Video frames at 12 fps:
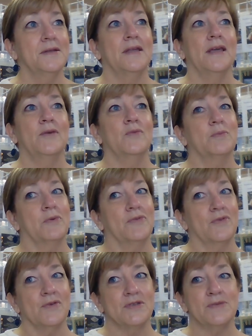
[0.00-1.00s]
and would
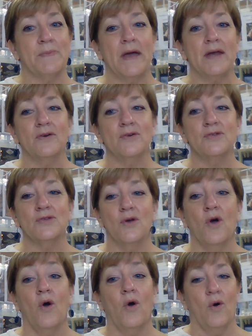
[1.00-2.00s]
prefer the spiders
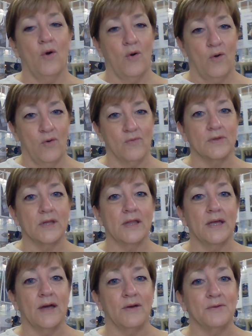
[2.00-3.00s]
over the
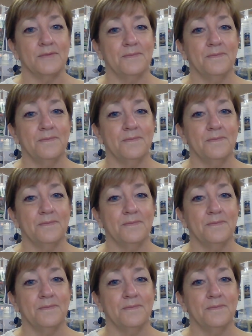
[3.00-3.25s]
clown.